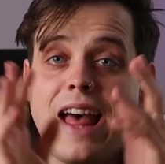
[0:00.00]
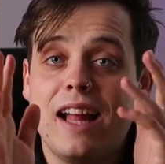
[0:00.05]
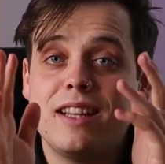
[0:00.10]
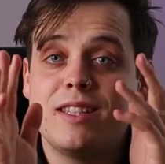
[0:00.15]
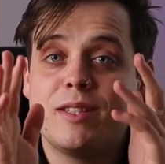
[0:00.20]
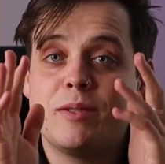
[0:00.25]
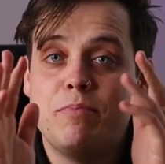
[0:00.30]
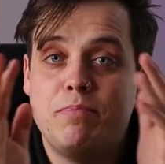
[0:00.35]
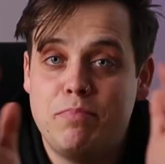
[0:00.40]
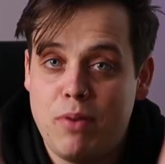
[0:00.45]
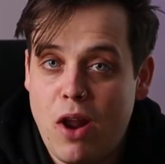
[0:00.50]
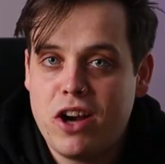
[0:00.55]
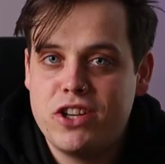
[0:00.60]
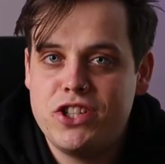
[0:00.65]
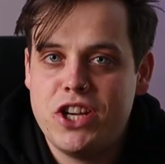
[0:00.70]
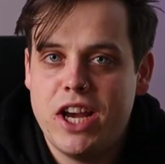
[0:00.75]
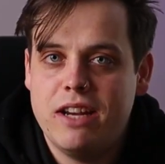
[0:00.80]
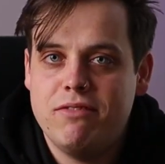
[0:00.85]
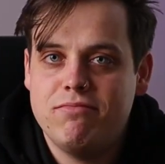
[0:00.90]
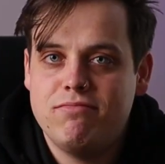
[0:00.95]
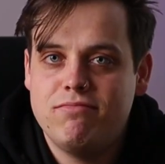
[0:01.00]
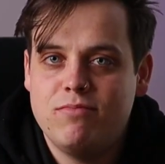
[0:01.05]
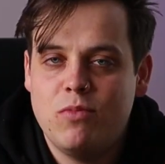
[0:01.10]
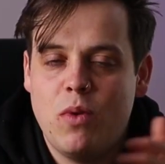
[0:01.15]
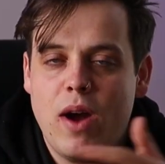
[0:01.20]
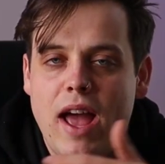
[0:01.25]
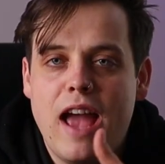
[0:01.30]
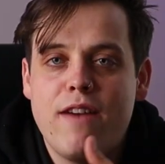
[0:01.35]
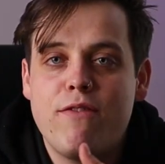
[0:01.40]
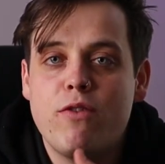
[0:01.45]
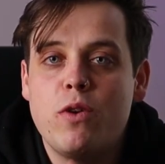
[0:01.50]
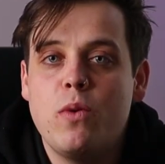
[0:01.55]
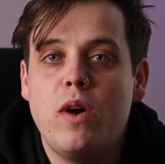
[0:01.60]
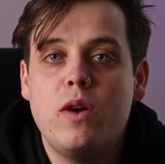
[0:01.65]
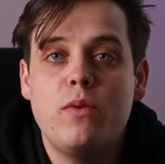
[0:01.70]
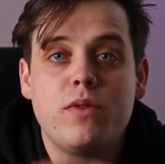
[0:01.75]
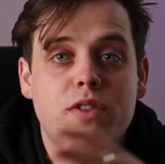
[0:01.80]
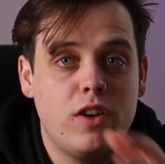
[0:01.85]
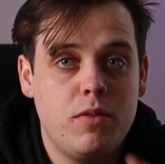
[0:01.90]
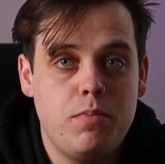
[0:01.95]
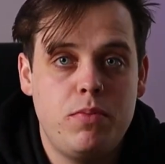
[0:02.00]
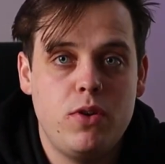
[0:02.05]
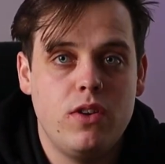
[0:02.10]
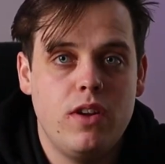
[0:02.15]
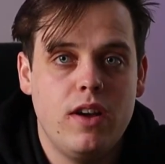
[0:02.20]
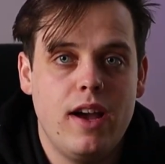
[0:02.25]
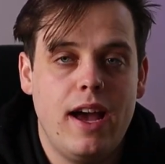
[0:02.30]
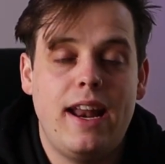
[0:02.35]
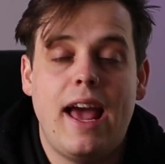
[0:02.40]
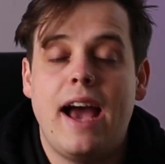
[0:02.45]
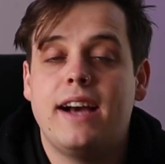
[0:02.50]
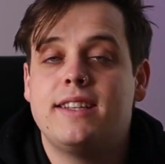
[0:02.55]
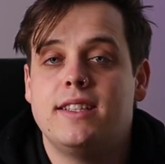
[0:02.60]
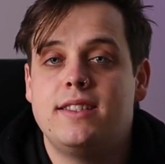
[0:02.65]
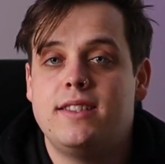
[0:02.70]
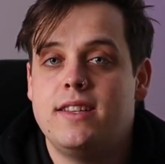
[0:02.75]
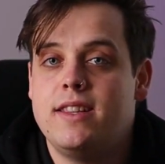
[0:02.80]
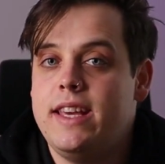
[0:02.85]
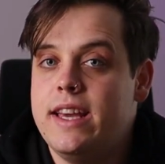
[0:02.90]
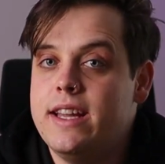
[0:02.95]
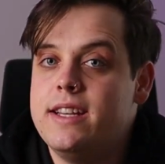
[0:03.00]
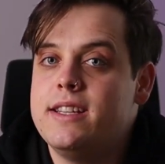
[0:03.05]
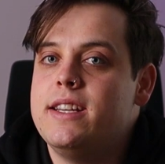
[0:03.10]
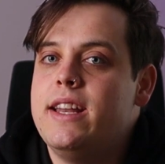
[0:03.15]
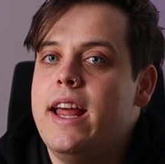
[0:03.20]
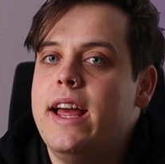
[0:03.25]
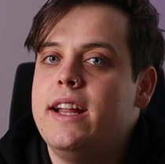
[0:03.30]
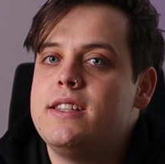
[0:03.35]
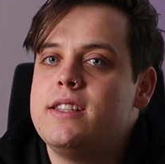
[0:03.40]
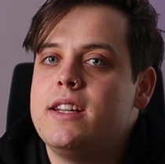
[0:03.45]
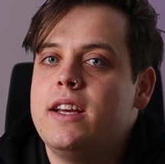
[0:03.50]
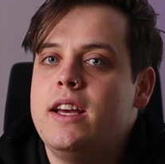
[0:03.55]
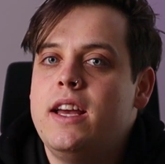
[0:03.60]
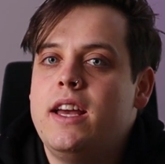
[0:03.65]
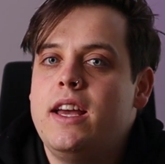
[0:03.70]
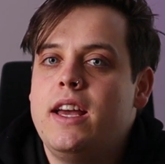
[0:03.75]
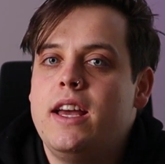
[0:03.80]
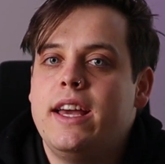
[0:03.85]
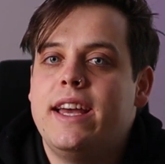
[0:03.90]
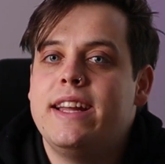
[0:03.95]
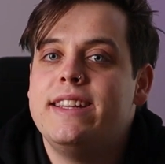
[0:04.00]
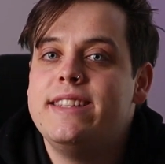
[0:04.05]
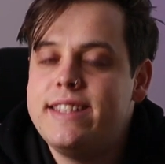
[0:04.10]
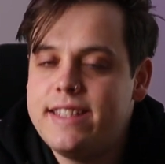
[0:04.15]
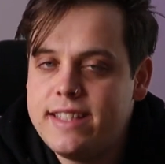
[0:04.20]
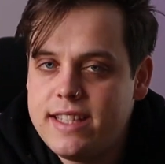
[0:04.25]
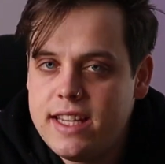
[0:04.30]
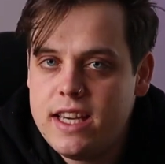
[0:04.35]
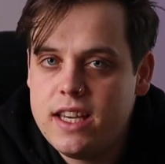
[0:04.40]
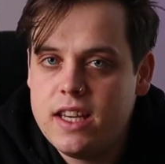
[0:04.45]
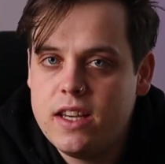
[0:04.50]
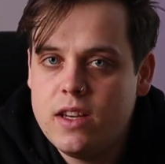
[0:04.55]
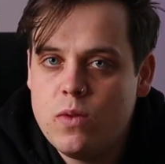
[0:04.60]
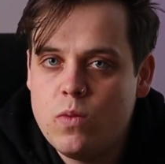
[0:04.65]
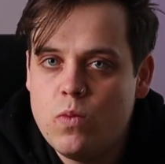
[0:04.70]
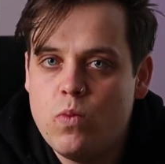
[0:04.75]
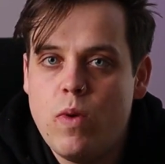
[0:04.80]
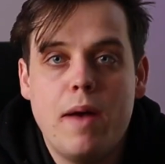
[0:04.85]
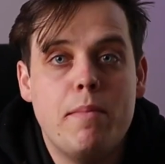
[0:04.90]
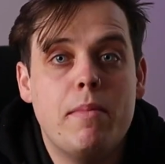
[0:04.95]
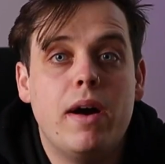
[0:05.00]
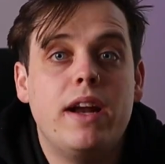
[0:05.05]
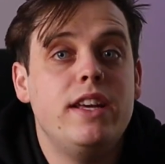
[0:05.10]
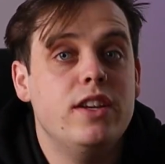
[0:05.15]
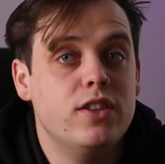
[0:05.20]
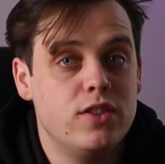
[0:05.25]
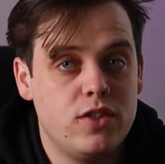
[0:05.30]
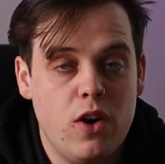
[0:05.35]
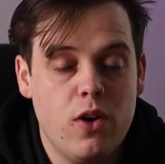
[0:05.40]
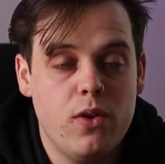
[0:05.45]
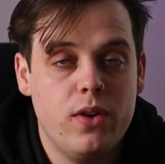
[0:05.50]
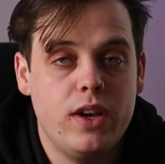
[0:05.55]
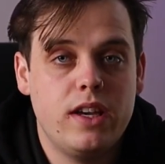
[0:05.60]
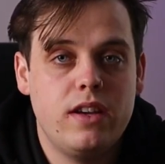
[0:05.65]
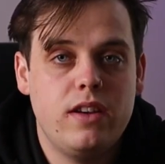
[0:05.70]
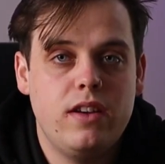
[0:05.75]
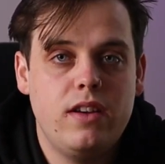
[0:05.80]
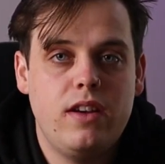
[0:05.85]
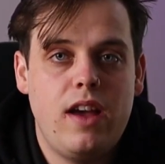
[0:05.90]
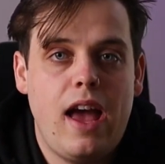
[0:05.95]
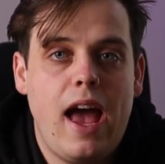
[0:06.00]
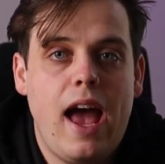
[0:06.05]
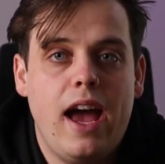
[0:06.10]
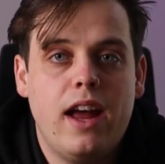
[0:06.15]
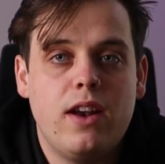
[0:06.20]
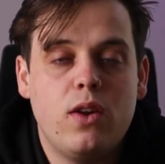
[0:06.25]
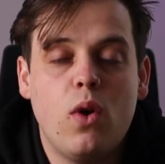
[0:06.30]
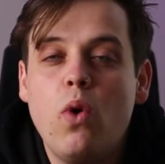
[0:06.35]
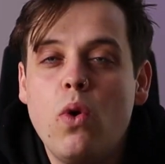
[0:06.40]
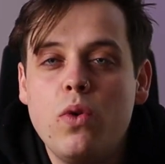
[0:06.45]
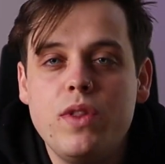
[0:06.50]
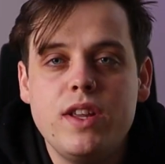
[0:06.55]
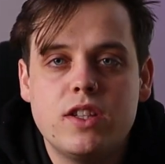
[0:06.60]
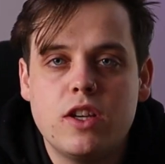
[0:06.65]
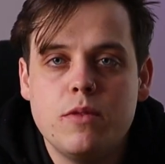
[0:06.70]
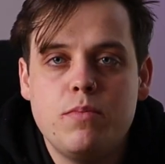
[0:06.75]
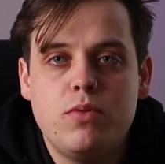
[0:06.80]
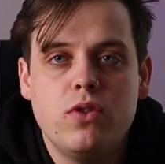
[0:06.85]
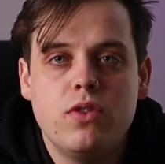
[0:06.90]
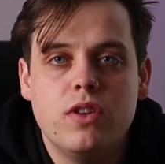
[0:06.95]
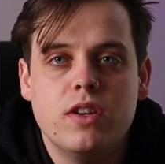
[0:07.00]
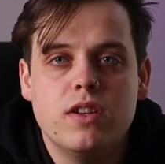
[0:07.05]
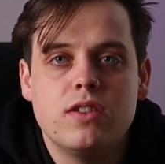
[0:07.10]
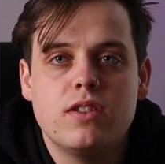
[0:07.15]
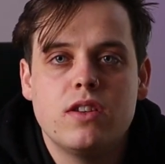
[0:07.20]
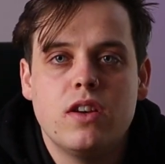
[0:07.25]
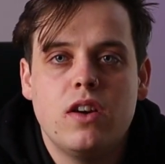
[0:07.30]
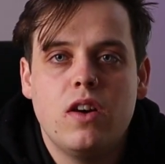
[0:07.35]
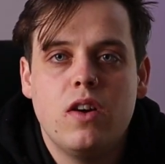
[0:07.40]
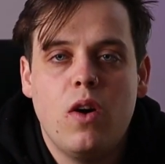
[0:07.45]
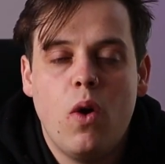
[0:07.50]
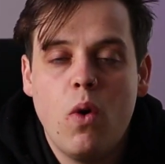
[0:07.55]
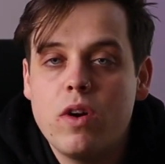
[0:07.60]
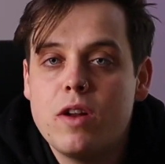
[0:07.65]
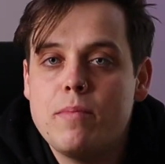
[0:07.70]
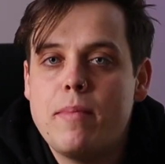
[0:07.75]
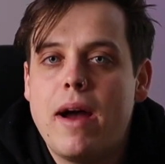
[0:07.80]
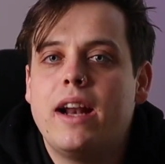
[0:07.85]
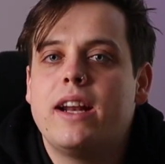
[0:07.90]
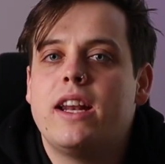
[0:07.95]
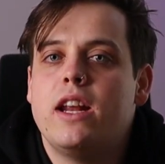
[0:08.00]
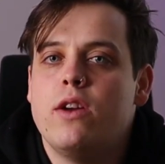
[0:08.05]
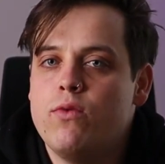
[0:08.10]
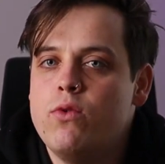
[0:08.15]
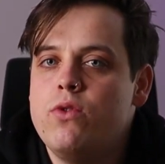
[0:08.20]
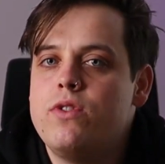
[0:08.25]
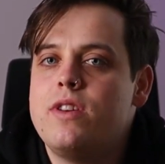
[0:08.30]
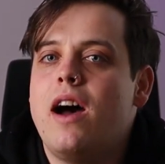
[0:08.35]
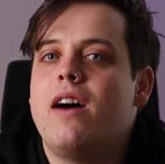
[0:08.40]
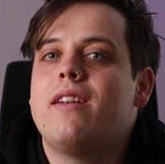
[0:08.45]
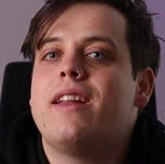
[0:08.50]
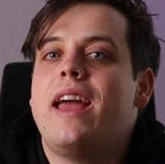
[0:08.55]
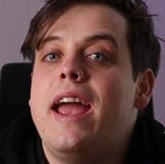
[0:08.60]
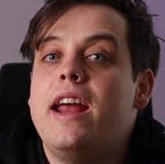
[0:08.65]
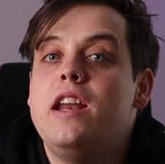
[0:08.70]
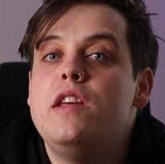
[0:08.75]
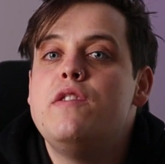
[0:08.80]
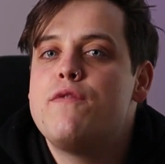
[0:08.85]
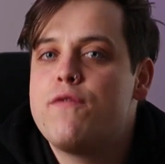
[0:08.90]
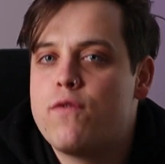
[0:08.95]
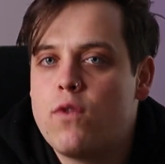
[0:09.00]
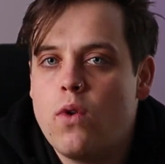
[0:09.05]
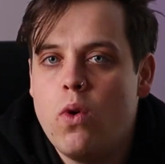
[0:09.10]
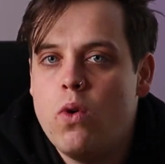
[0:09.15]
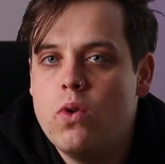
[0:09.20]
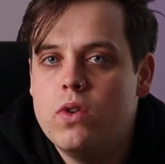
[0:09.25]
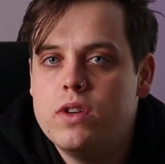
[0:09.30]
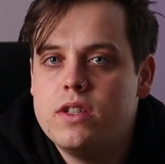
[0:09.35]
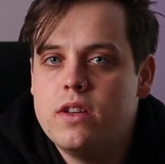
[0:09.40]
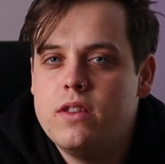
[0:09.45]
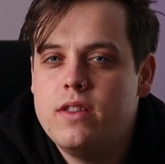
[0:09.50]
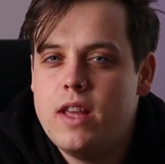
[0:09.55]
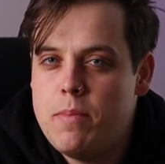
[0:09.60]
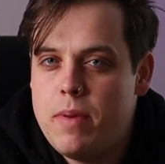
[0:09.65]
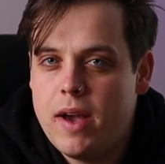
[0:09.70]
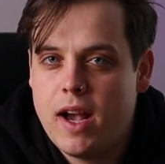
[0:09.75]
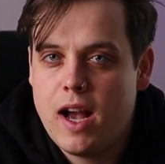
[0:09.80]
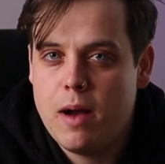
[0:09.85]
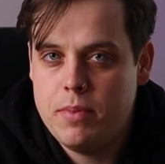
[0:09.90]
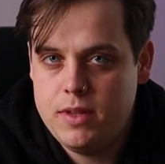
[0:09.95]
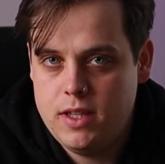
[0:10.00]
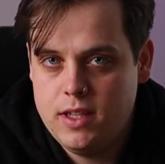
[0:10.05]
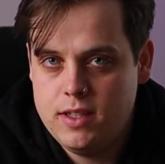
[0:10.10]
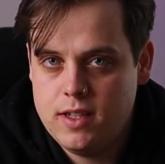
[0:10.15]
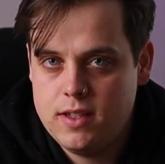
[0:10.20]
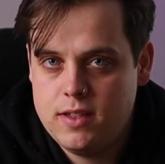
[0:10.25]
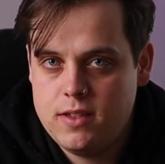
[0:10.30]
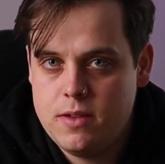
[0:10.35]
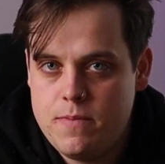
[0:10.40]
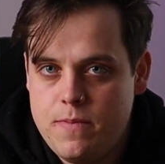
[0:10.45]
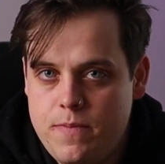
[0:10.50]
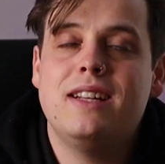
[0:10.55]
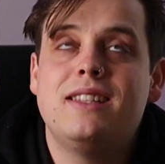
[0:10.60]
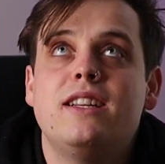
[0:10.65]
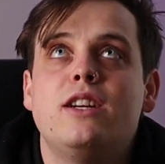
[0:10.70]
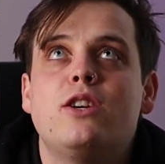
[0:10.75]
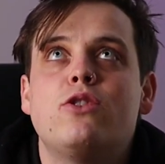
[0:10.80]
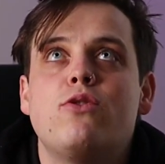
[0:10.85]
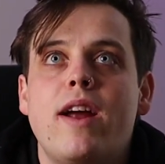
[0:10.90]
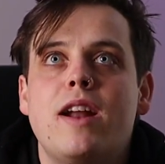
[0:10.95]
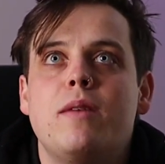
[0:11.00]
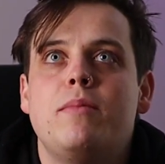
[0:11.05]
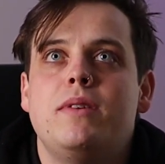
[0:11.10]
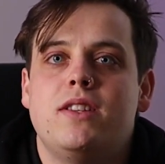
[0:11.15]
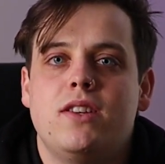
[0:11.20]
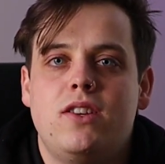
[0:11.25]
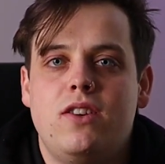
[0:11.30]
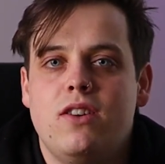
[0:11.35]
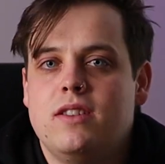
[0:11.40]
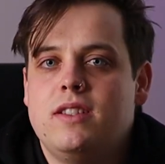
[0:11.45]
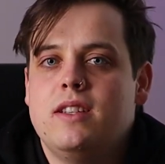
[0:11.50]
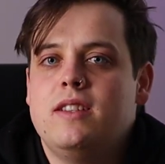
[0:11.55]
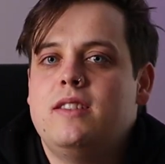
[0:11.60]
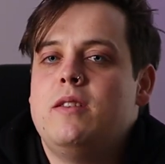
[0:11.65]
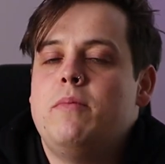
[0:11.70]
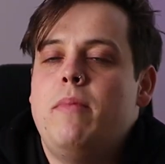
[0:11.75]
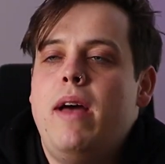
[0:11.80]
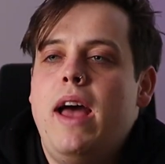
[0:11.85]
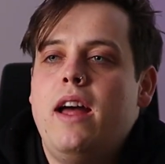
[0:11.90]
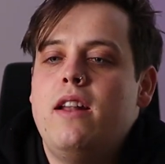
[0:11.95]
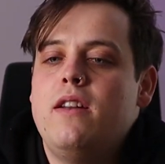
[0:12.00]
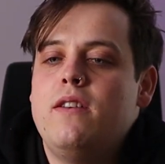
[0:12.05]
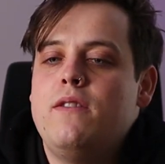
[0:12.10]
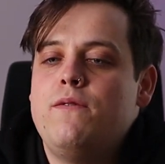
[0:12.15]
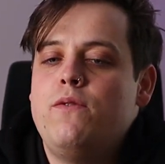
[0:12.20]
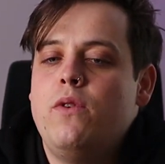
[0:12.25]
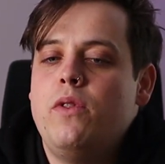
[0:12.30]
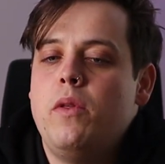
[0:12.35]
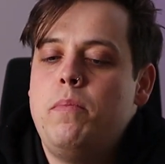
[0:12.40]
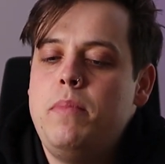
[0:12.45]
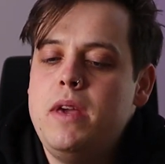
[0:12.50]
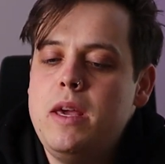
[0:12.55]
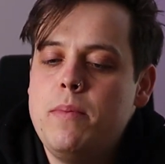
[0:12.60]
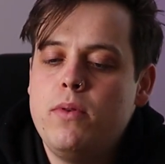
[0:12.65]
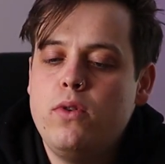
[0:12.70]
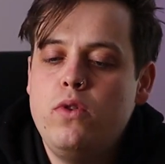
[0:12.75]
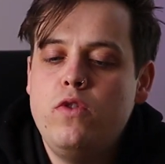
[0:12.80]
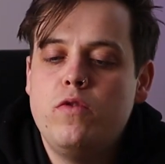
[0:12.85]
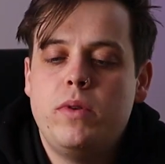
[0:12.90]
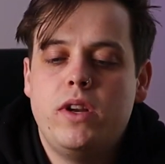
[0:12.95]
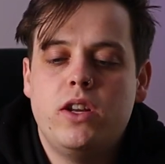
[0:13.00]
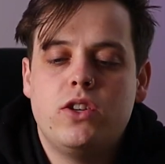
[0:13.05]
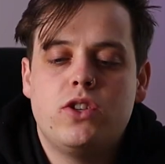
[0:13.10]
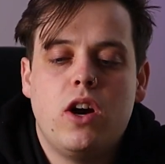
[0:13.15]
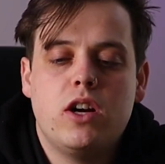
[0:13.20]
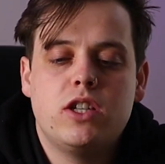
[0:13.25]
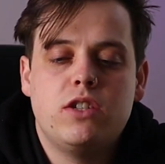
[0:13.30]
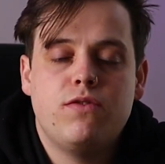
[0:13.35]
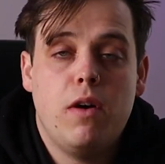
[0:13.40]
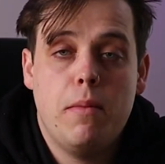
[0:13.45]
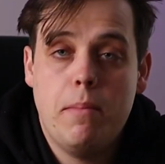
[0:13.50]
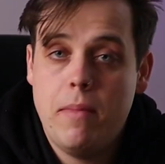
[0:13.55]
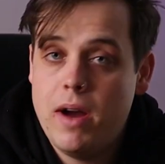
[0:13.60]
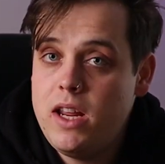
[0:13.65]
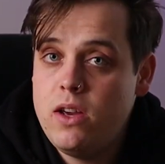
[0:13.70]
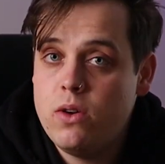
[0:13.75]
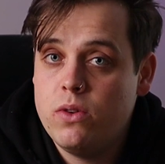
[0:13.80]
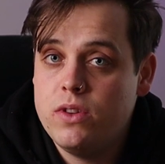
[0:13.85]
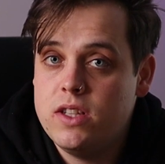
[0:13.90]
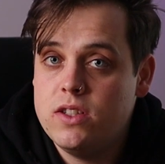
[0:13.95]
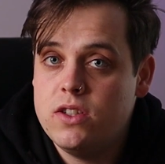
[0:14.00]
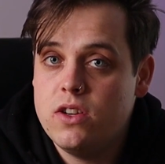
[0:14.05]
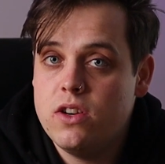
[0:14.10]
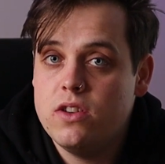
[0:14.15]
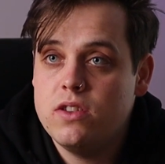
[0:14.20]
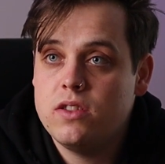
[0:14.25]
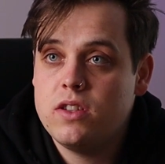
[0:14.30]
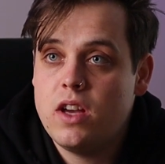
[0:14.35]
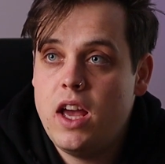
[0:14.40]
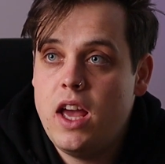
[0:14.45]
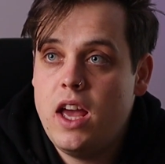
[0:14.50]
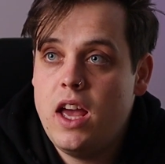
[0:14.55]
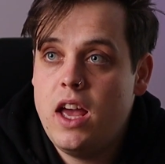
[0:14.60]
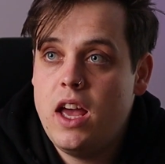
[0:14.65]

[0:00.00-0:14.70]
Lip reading: That's blockchain, where everyone with a computer and access to the internet can see where money is going. And all these computers automatically root out any fraud they pick up in the system. It's an incredibly secure system, and for the people who've been in charge of our money all these years,